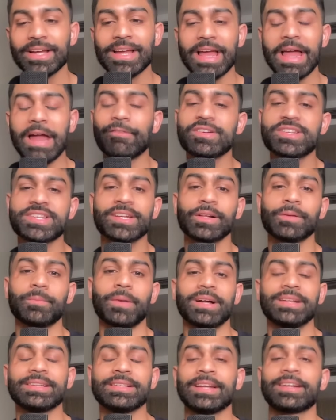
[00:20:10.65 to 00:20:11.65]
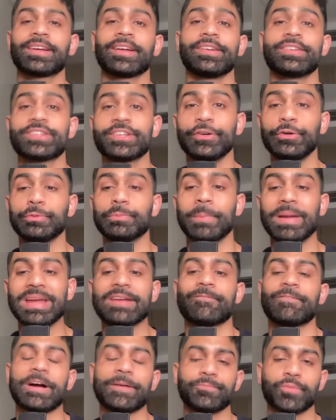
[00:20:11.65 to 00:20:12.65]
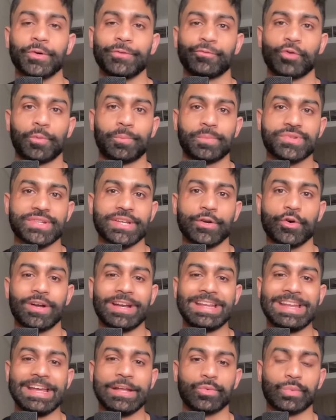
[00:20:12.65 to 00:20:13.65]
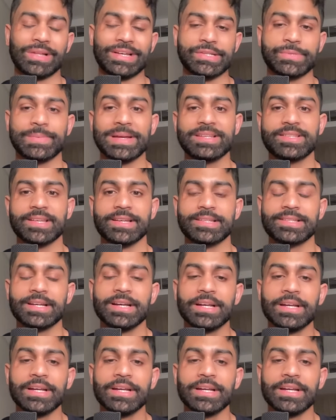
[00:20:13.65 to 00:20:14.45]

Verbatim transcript: every single month and continue to make five point four percent on an annualized basis.